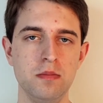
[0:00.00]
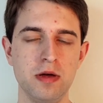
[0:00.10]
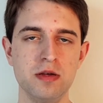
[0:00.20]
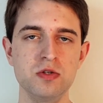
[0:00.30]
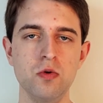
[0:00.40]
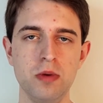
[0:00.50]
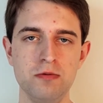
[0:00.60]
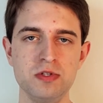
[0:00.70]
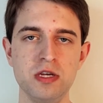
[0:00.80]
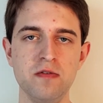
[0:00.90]
because you'll be
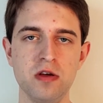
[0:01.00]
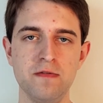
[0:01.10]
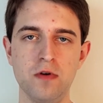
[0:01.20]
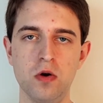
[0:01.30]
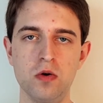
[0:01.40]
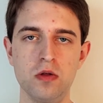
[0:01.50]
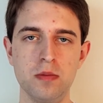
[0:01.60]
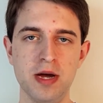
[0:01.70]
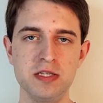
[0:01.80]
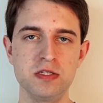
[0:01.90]
receiving a phone on
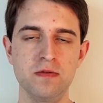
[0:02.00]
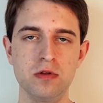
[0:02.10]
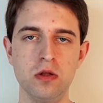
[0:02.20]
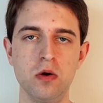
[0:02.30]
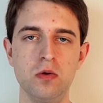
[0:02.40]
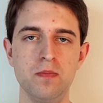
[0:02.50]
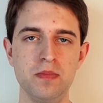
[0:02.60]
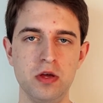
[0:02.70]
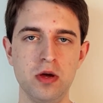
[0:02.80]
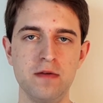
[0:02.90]
the basis of a loan
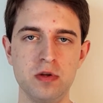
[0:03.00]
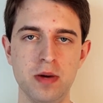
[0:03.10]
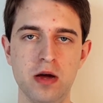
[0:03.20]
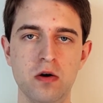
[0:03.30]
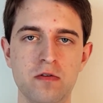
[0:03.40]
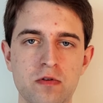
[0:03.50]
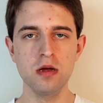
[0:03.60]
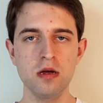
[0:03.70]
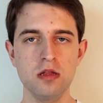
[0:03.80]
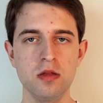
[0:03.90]
that you have to pay off.
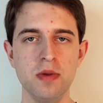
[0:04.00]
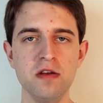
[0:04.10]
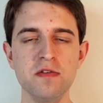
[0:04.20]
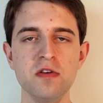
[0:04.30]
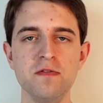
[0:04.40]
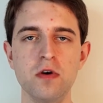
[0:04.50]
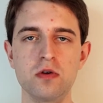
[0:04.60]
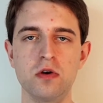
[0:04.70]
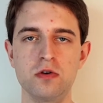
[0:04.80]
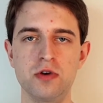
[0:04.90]
The benefit of
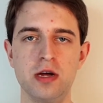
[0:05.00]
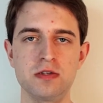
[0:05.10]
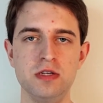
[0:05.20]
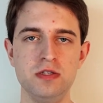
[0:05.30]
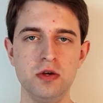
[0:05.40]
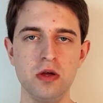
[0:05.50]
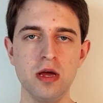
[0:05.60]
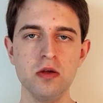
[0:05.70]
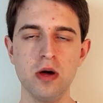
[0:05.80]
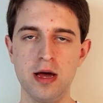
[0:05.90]
phone contracts is you can
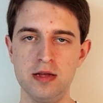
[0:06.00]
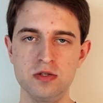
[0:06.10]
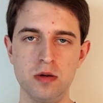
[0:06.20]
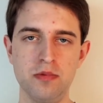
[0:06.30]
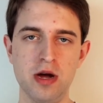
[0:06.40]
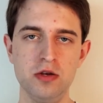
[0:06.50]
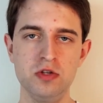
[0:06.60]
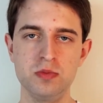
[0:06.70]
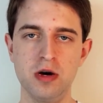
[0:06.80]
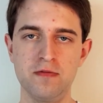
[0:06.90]
get your hands on a brand new
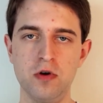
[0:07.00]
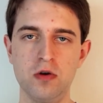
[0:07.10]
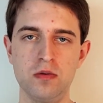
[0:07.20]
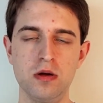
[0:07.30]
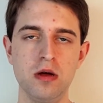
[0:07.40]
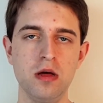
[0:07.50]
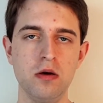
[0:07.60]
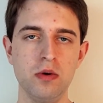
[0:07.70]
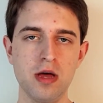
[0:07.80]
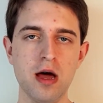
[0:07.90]
smartphone
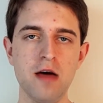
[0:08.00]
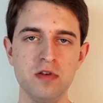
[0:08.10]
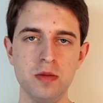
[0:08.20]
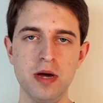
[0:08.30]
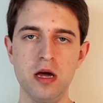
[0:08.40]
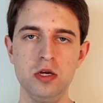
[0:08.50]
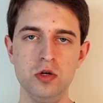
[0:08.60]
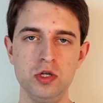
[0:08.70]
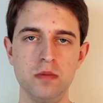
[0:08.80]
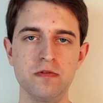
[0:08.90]
without having to pay a
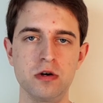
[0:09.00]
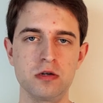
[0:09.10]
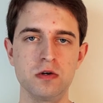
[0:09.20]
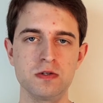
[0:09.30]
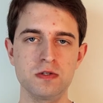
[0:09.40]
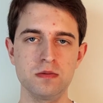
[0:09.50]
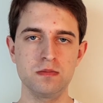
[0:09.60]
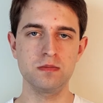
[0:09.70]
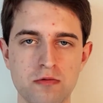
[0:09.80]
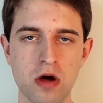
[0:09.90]
huge upfront cost.
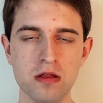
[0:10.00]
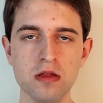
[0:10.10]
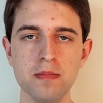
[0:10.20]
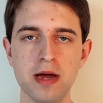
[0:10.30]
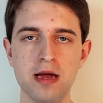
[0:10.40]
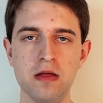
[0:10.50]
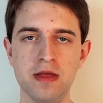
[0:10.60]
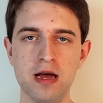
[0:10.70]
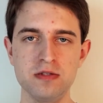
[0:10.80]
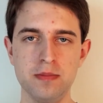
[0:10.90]
Rather than paying
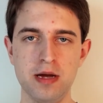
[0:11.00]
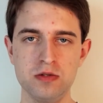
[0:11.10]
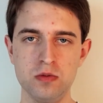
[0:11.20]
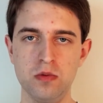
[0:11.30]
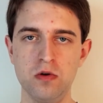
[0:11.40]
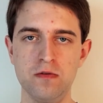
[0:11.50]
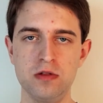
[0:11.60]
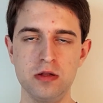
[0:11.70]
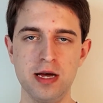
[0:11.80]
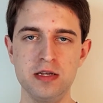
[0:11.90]
£1,000 or more for
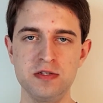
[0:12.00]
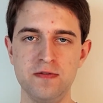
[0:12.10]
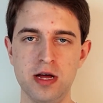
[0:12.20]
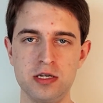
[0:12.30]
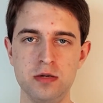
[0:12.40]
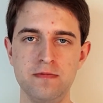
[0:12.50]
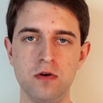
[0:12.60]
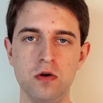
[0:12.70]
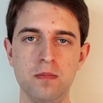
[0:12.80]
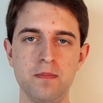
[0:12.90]
the latest flagship
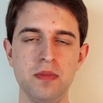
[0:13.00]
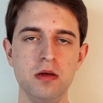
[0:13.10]
phone,